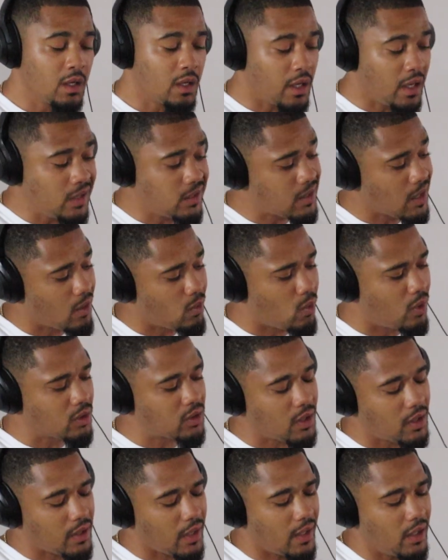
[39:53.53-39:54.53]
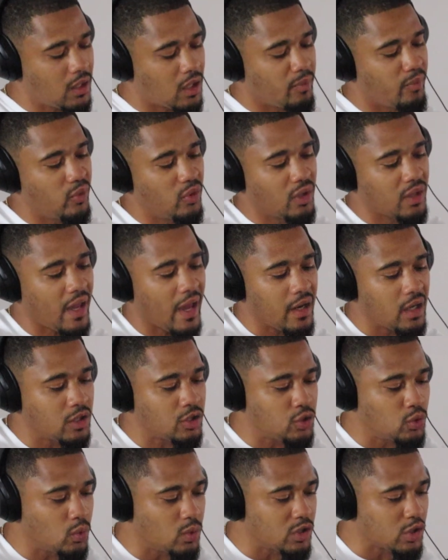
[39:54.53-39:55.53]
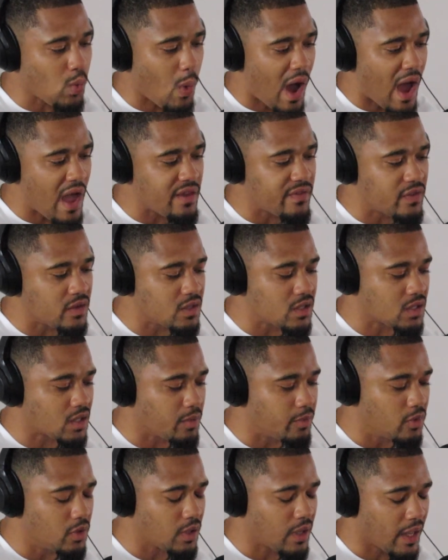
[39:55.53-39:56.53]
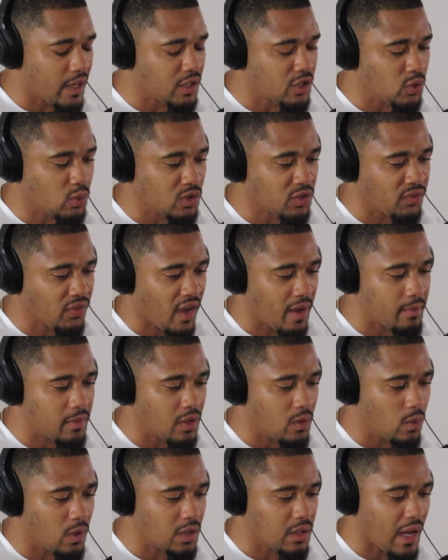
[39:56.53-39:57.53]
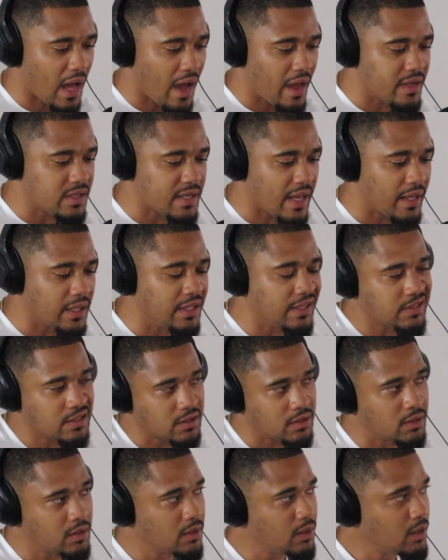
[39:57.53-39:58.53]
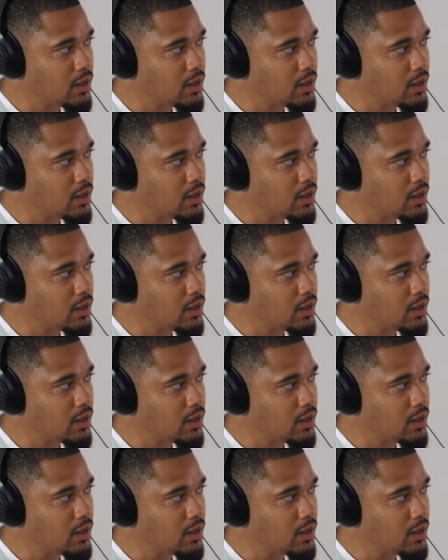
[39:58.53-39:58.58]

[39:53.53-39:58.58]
He said one thing that he communicated to his wife and just communicated to his family and whatnot is that listen,